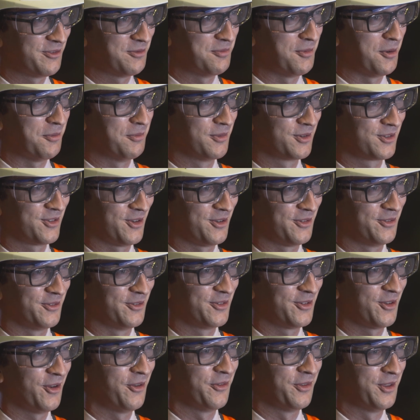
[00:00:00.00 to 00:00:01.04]
for Mott
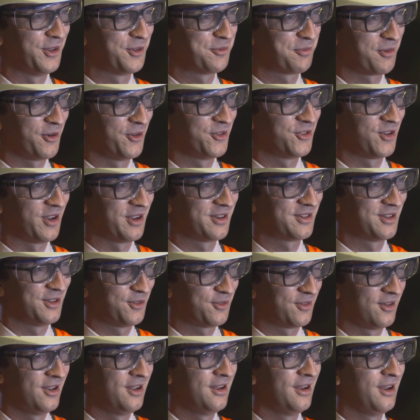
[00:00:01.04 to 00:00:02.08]
MacDonald on this project,
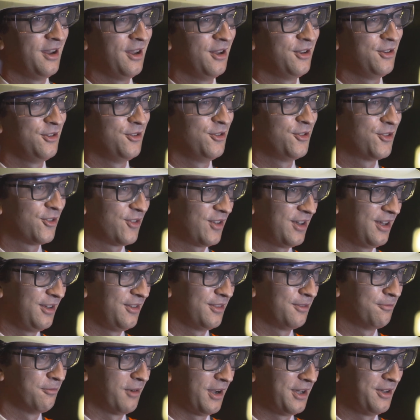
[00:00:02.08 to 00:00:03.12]
is you see
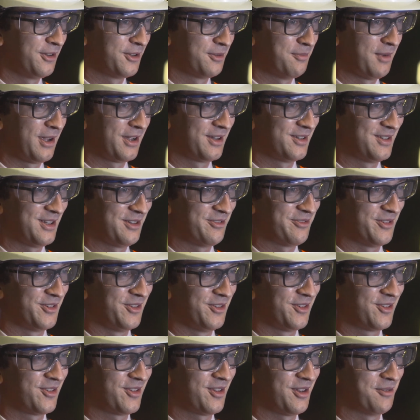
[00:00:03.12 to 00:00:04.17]
where you can make a
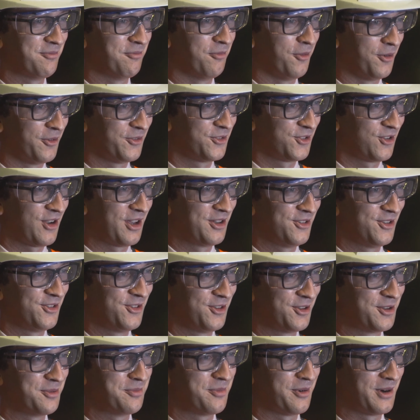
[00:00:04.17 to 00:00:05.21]
difference and what changes
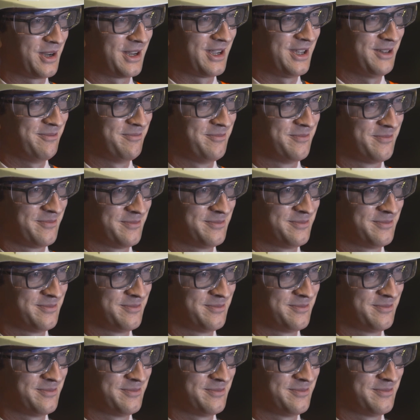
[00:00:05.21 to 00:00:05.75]
you can bring in.